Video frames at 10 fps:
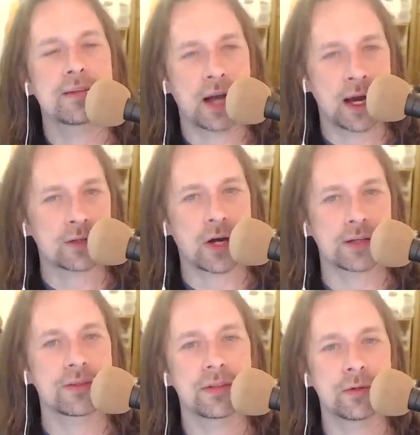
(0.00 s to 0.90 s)
in
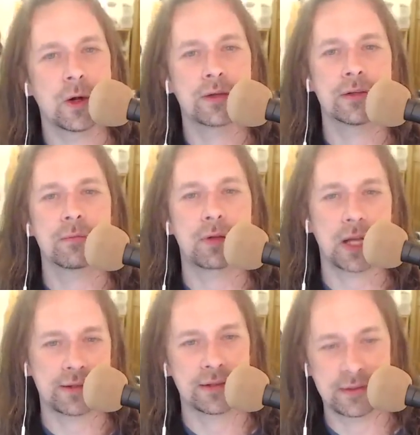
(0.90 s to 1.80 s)
contrast to other
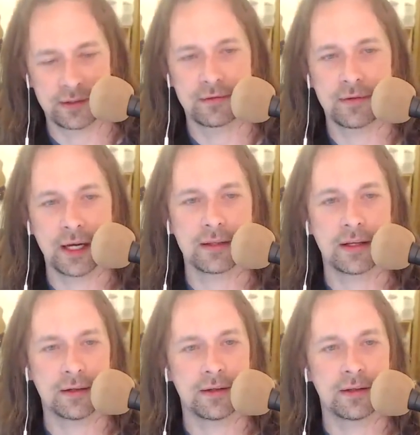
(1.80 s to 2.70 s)
places, right?
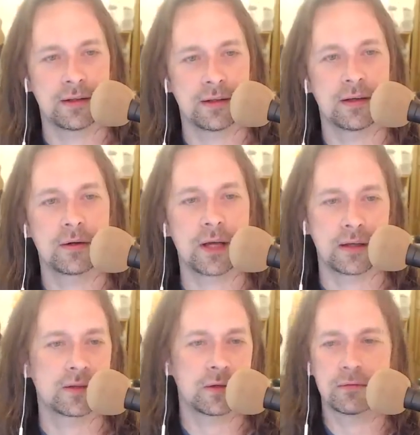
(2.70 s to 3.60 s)
The, yeah, sure.
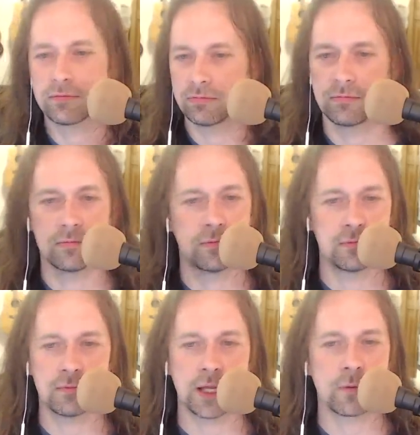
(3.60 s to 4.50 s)
Okay, so
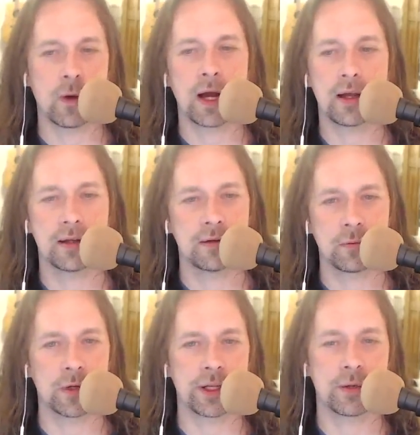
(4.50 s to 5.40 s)
like why and,
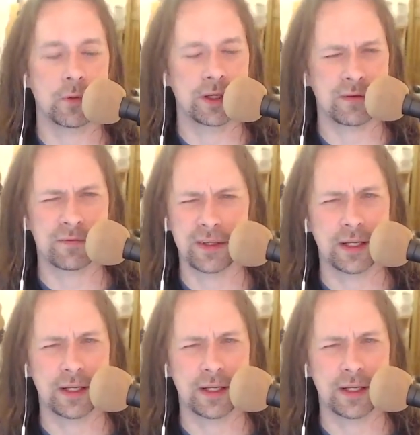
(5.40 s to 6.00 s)
and what did that what did that feel